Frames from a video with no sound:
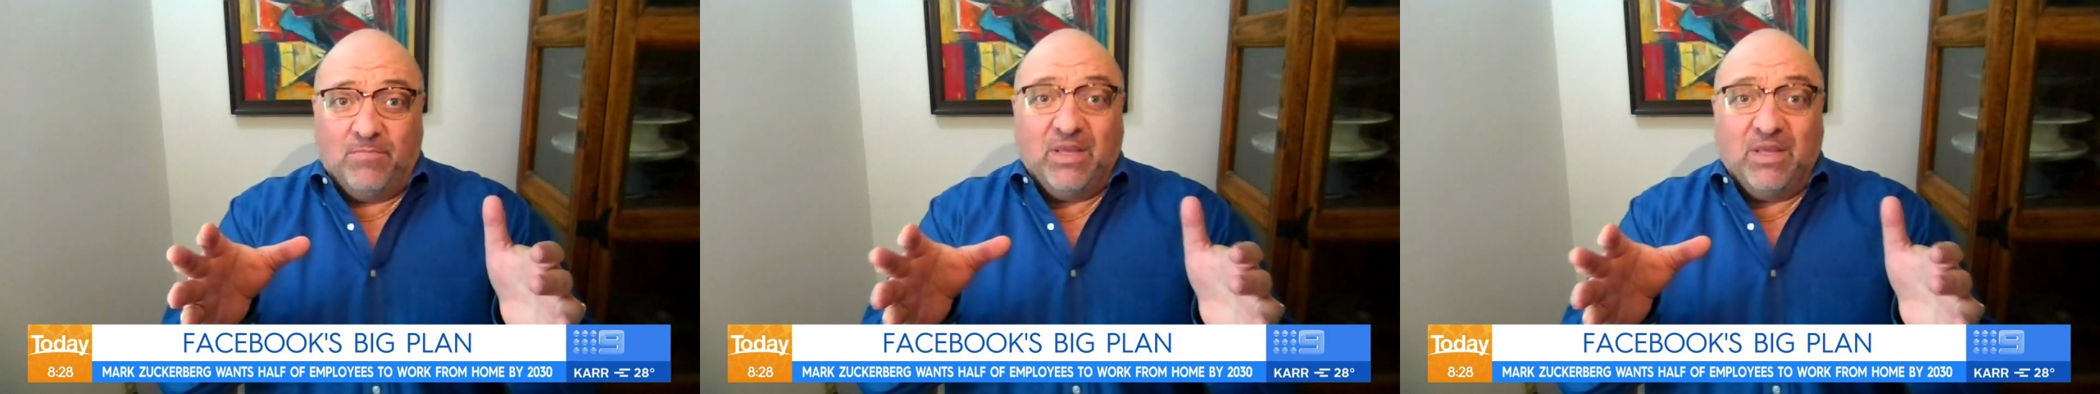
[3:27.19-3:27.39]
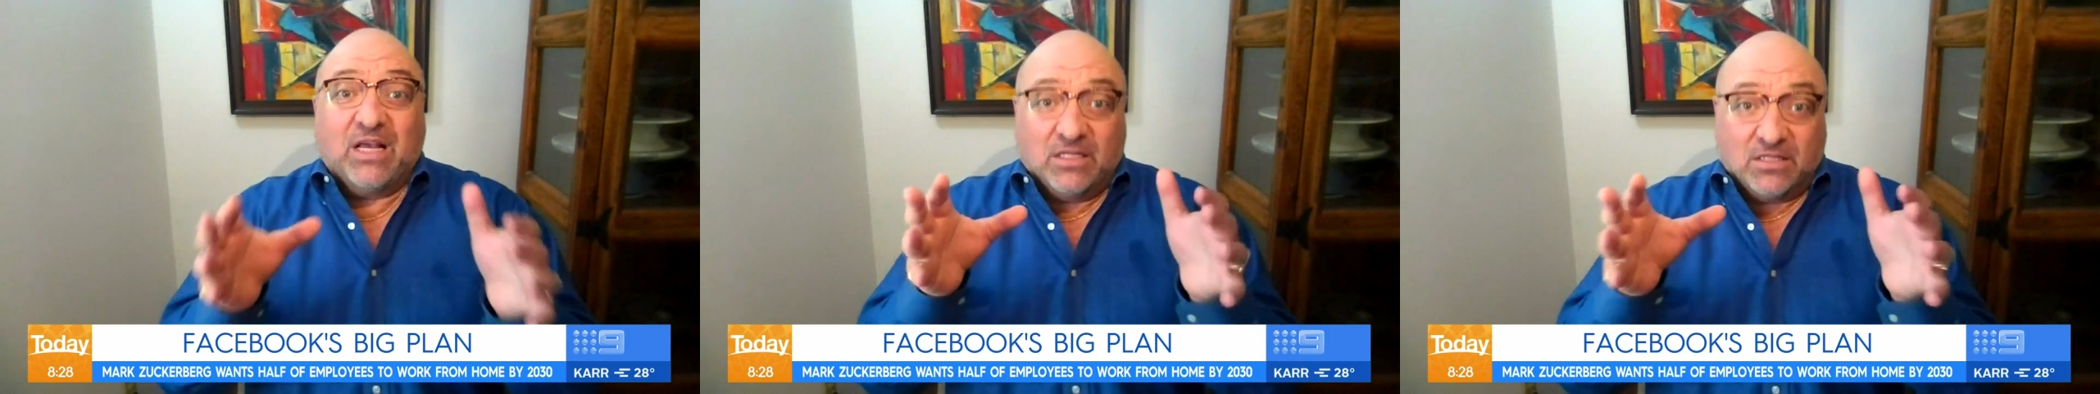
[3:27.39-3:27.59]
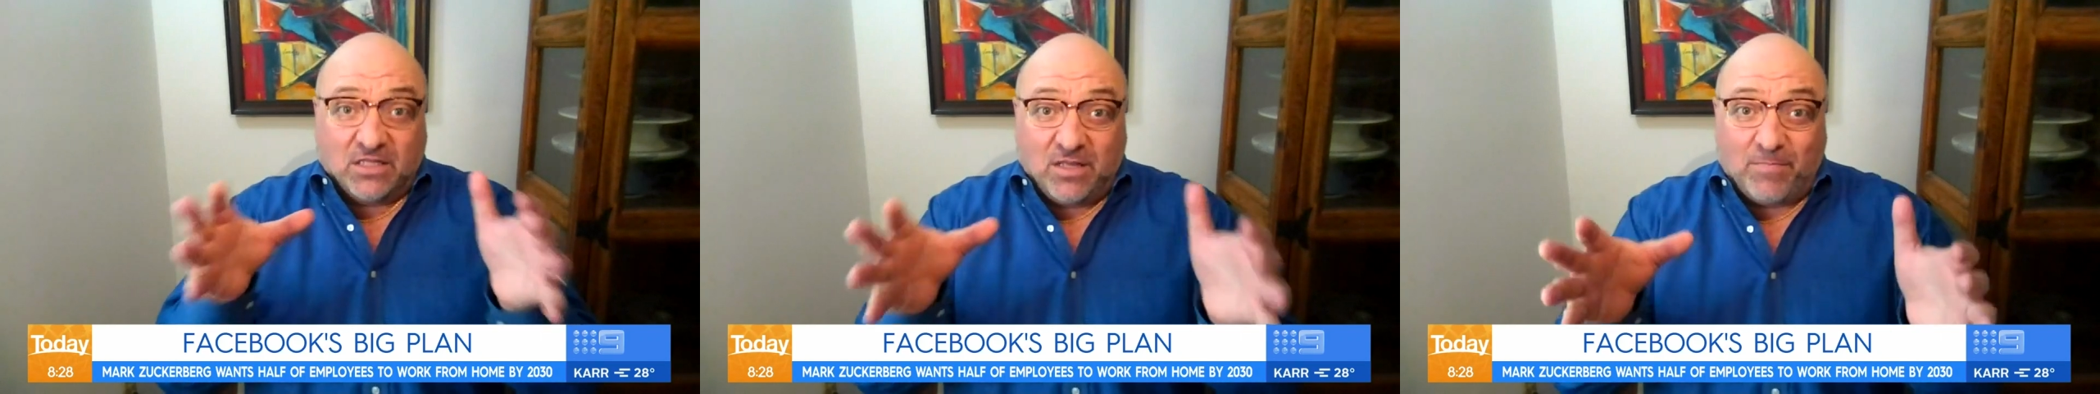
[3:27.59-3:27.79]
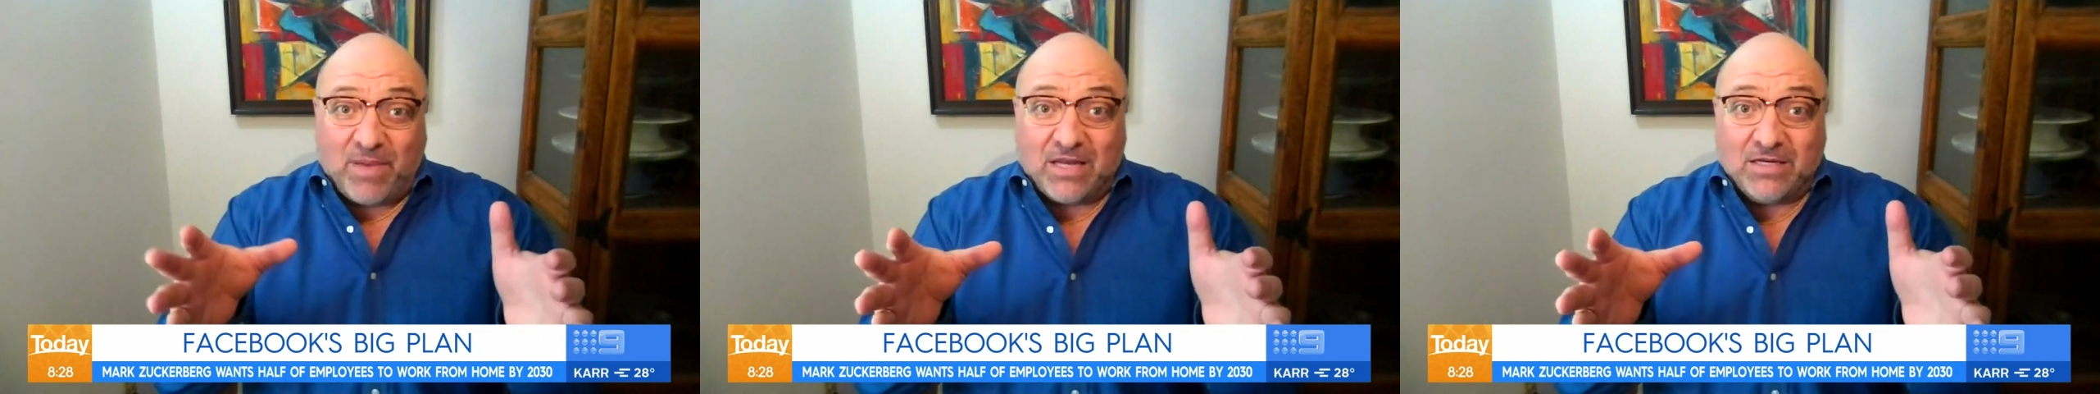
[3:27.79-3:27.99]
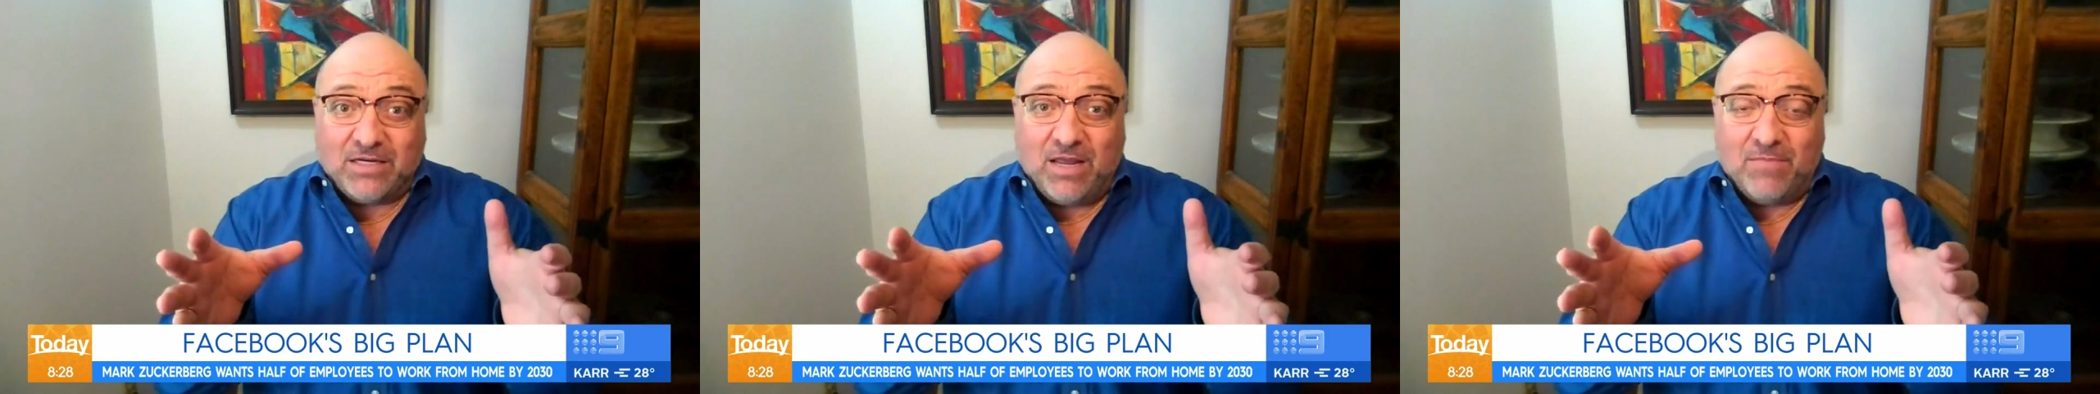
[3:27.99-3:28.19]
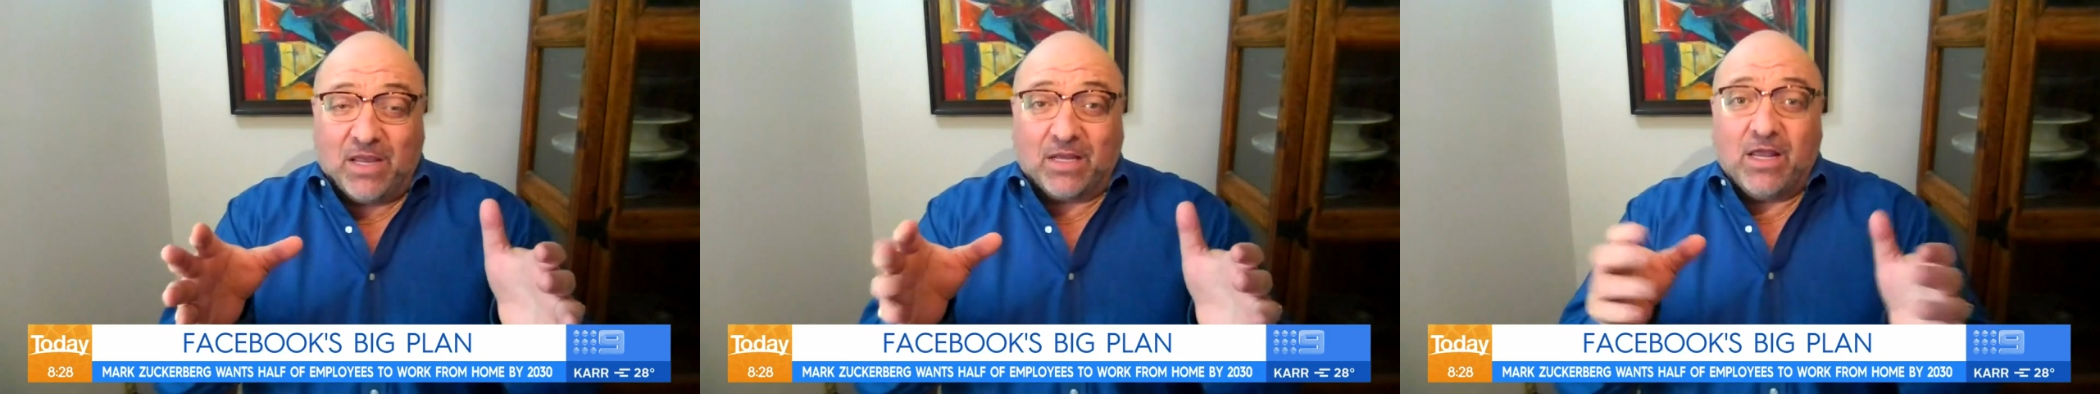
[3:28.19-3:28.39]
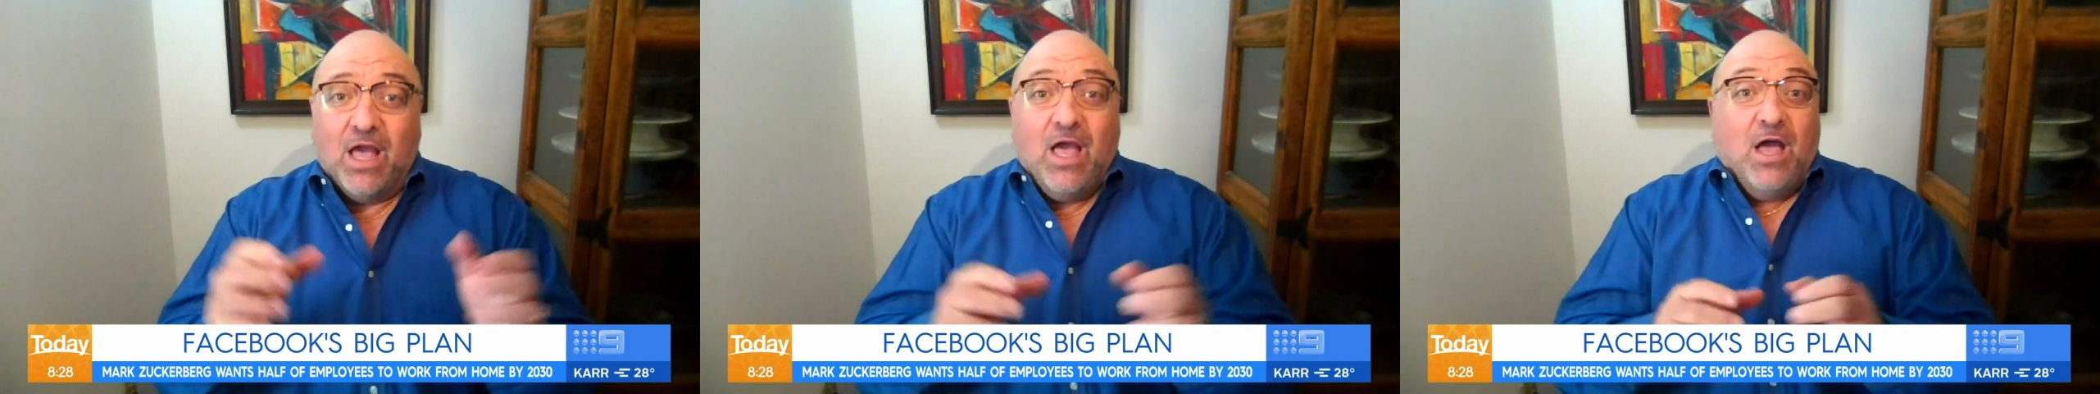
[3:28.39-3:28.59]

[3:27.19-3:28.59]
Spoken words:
because of the pandemic.